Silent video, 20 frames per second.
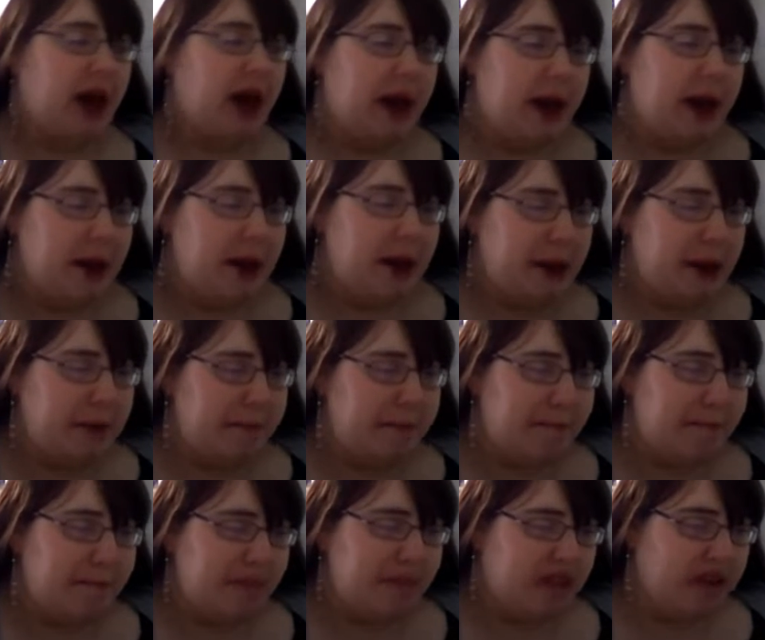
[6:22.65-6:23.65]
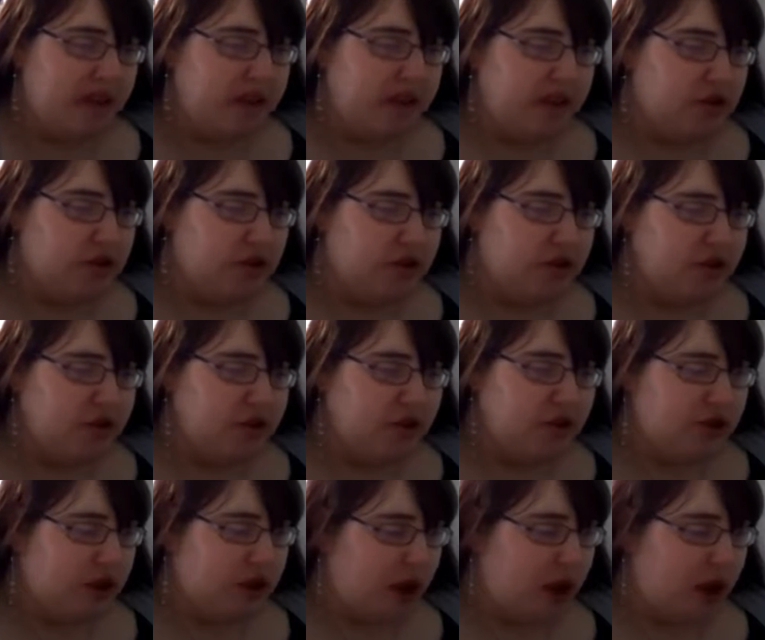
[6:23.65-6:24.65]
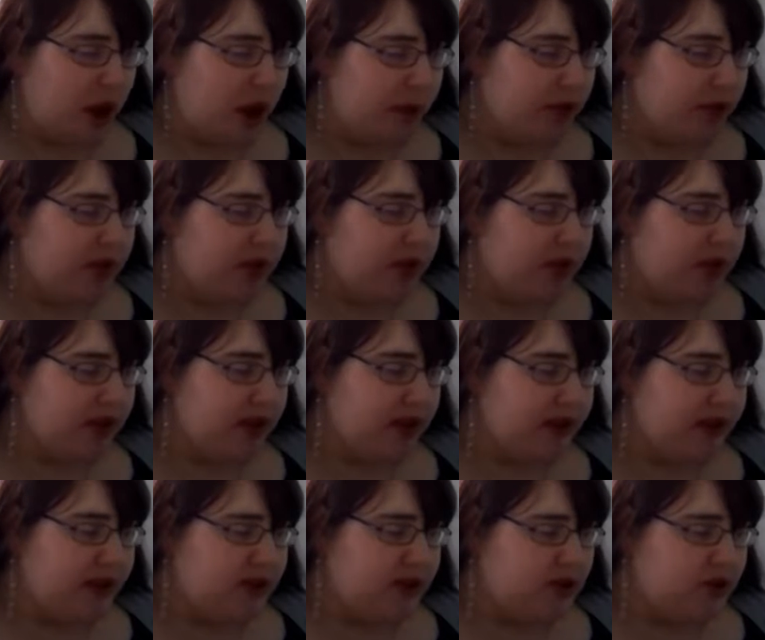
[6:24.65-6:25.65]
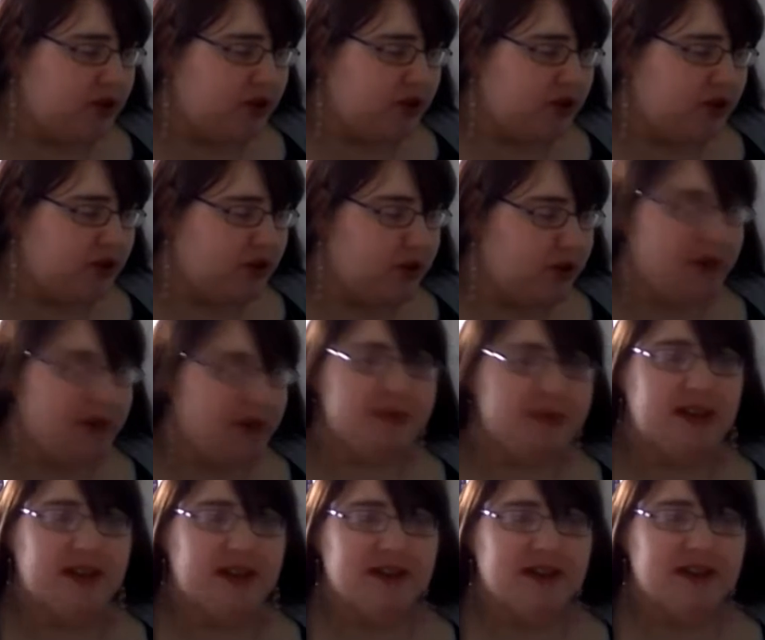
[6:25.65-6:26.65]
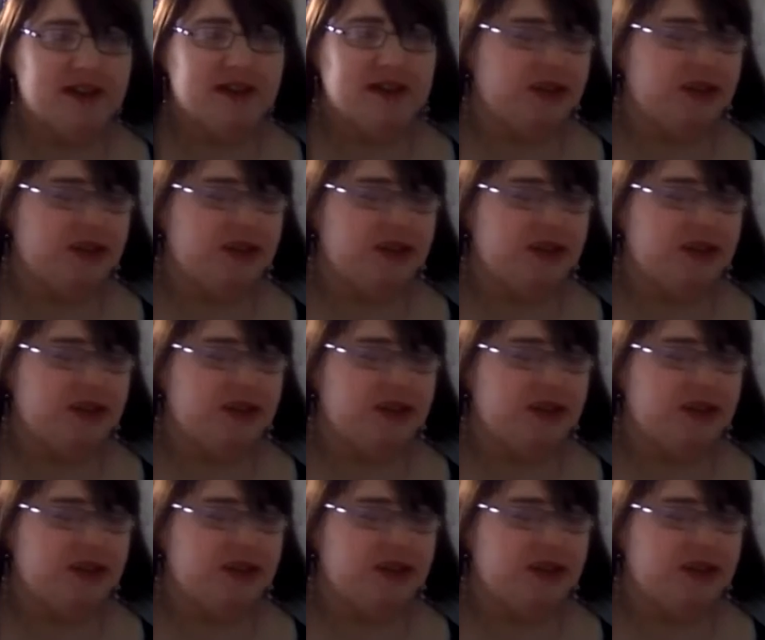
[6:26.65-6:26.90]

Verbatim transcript: Um, so I'll put the links to the websites